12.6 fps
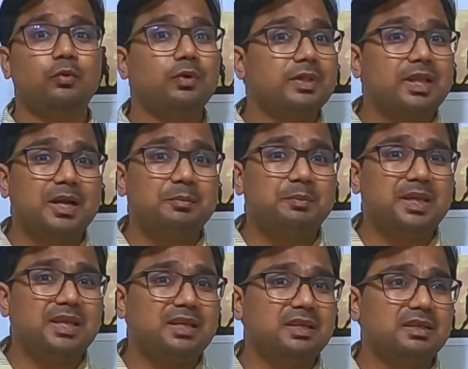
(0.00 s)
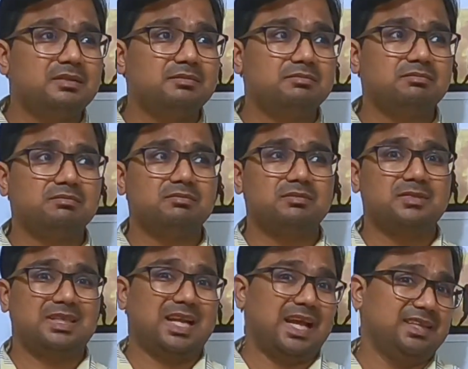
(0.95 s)
would that be
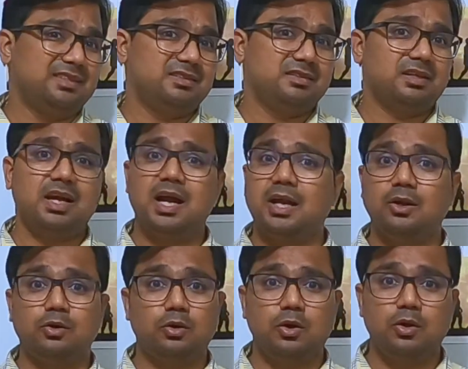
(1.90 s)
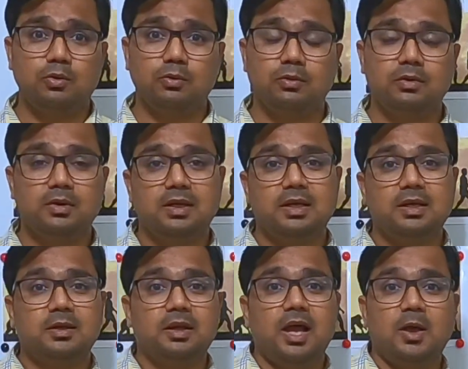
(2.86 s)
nice? I don't know.
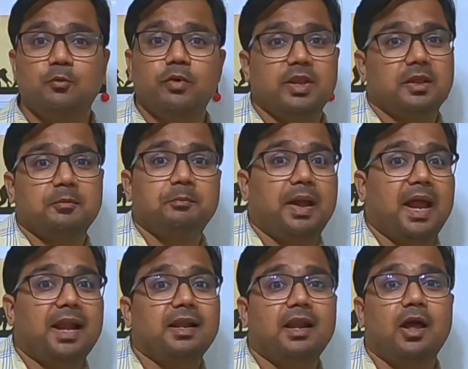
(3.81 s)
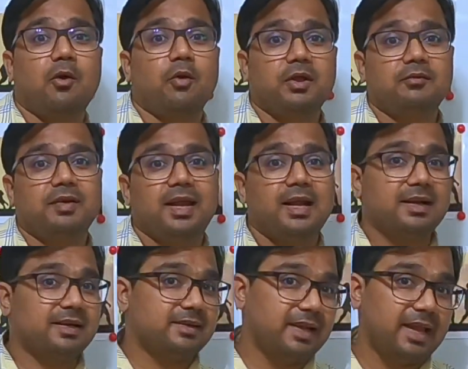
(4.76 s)
I'm wearing a pant now. If I had
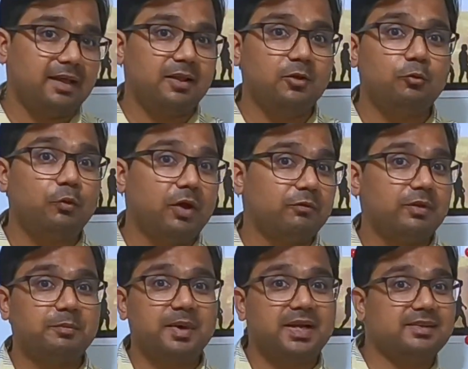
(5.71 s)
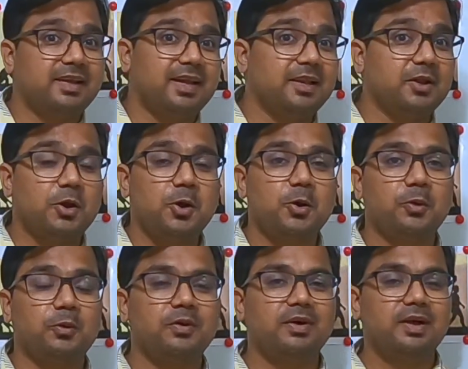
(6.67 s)
a tail, where will my tail
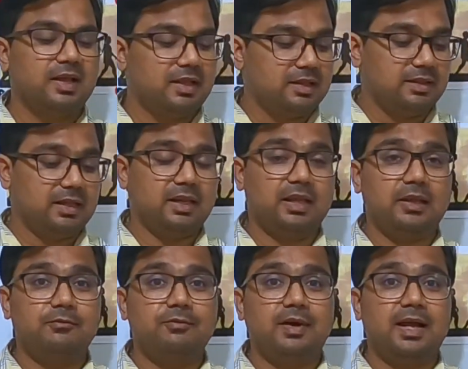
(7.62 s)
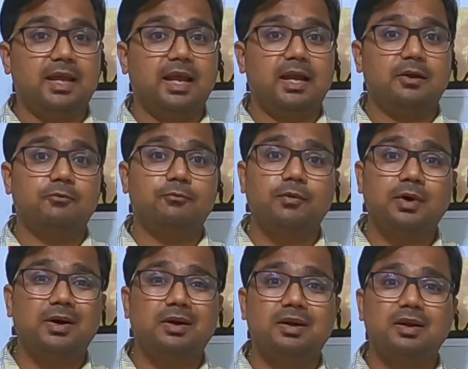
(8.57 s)
go? Then if I had
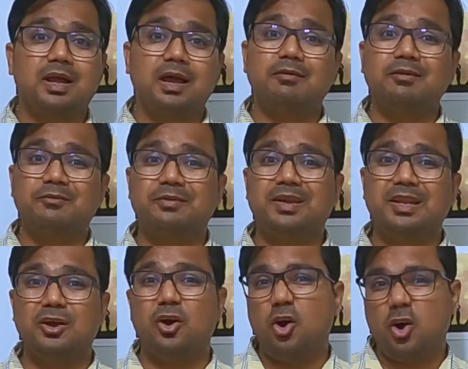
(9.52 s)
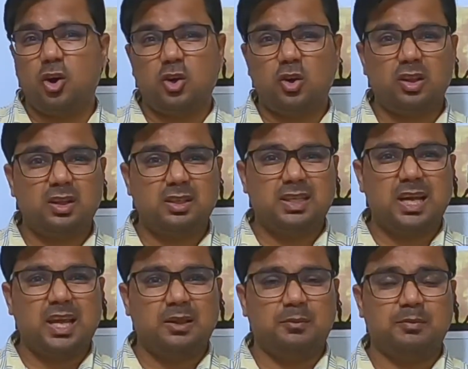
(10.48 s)
fur, I will feel hot all the
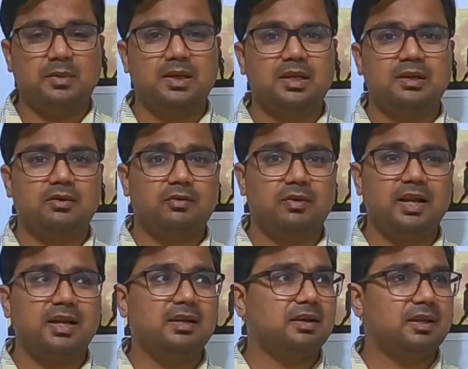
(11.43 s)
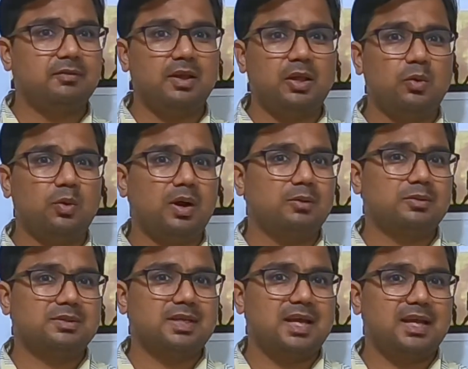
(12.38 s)
time, right? If I go
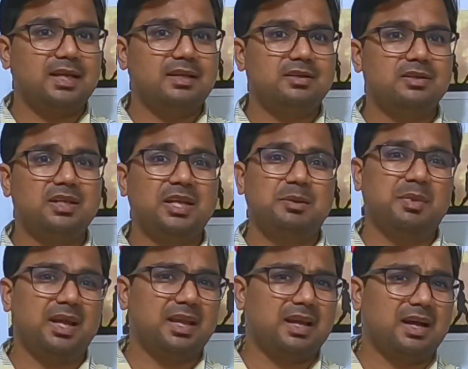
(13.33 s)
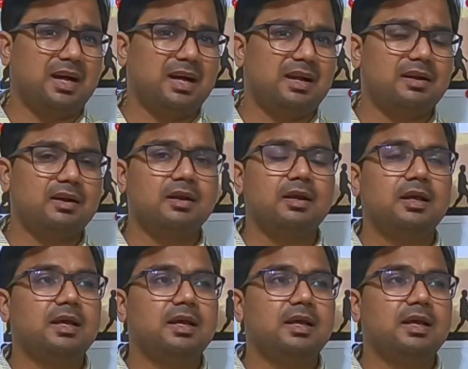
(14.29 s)
outside in my car